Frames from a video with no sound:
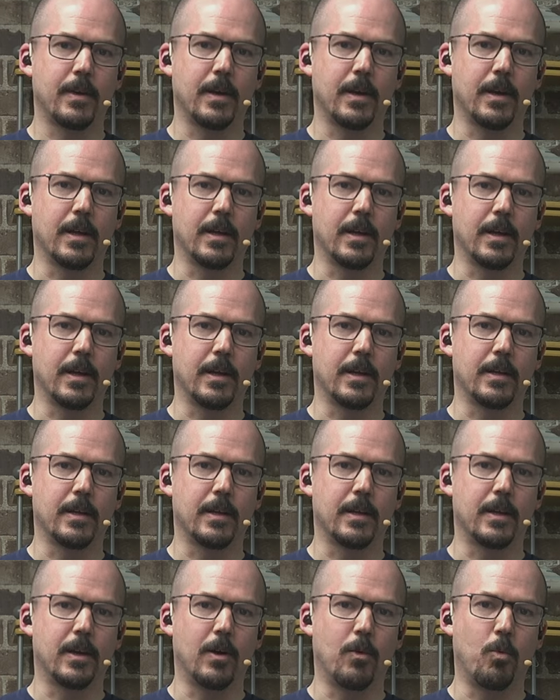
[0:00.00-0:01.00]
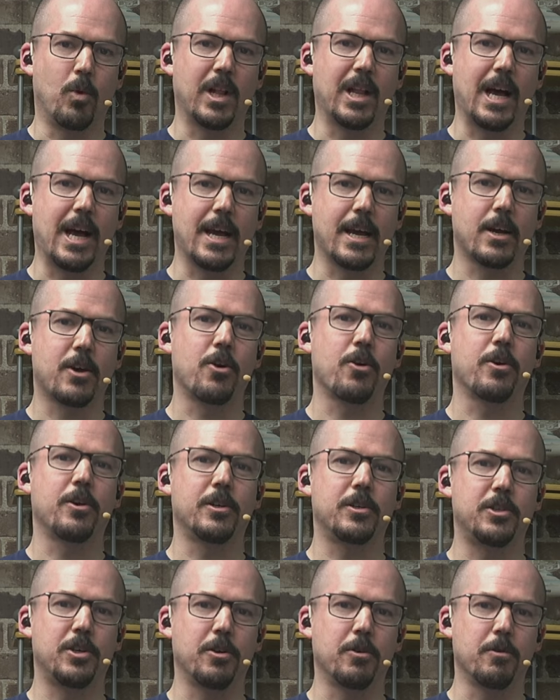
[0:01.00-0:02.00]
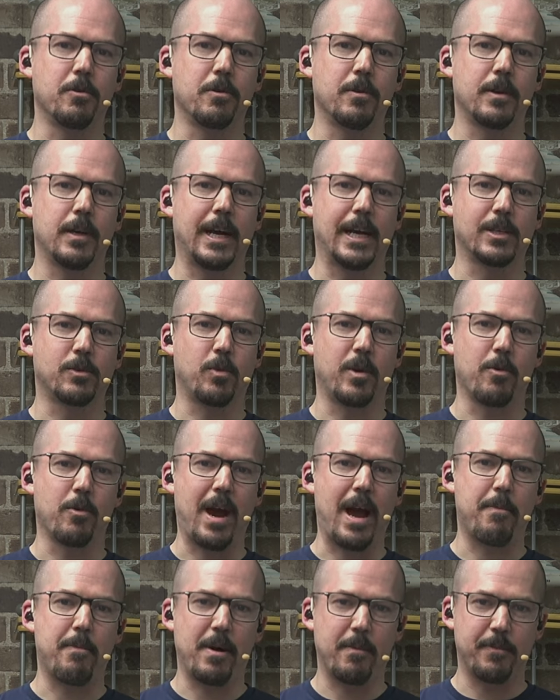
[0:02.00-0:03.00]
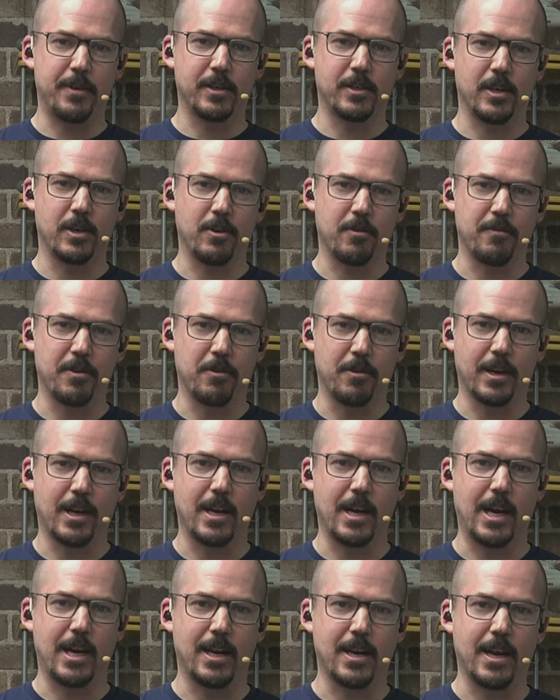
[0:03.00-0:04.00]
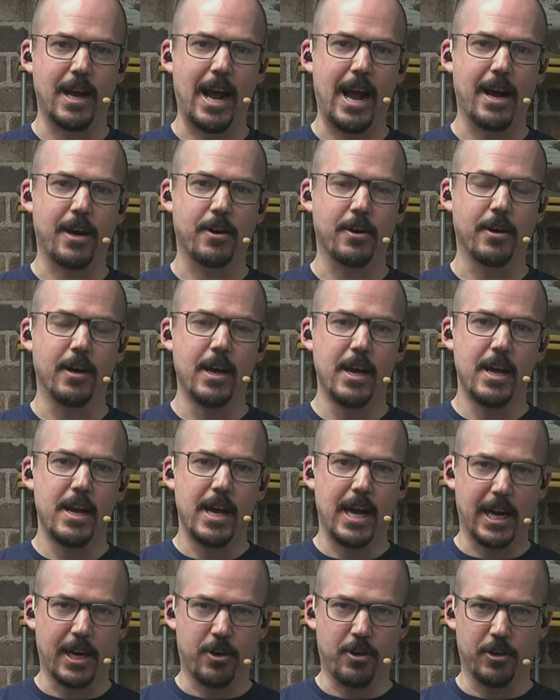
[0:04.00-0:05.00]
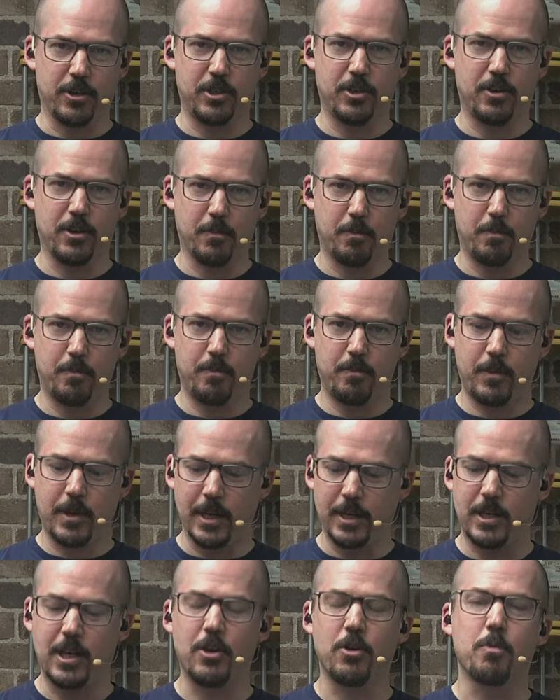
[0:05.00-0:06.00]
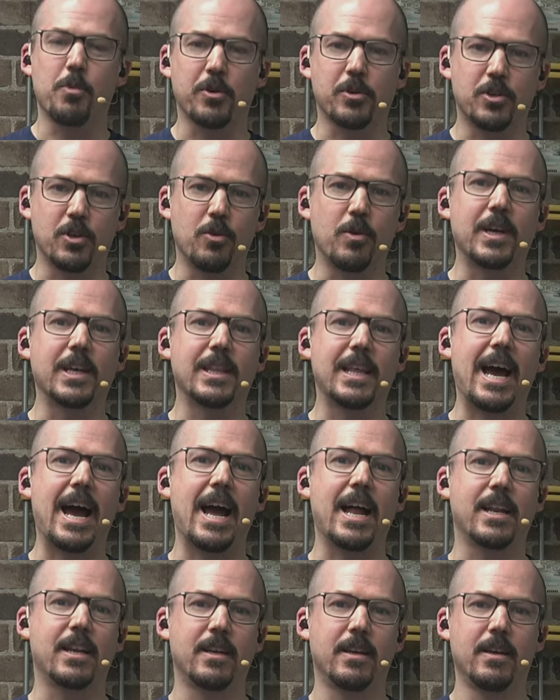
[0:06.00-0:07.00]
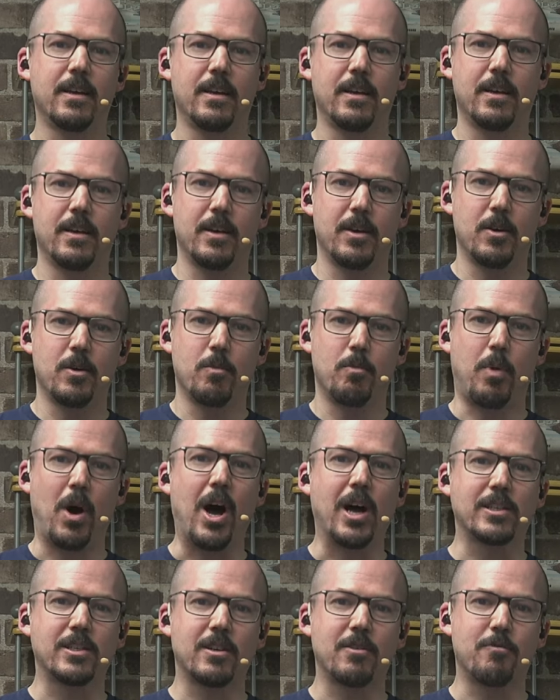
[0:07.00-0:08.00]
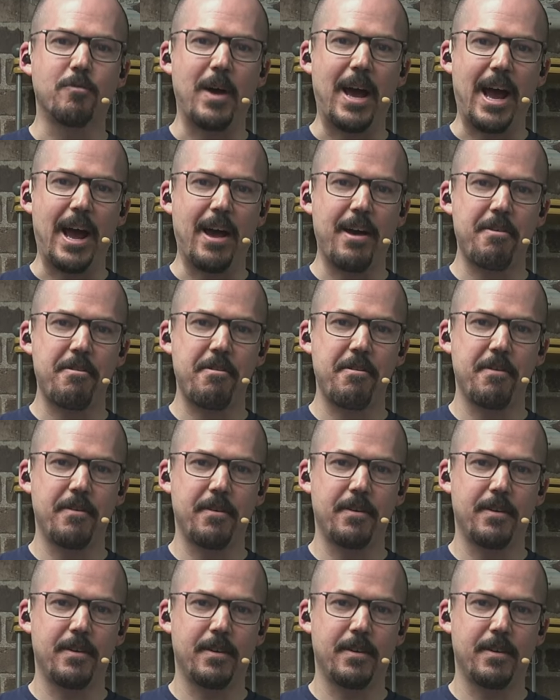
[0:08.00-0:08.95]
Uh, uh, well, I encourage you as we wrap up this interview, the Canadian hacker, I encourage you to continue pursuing that positive path.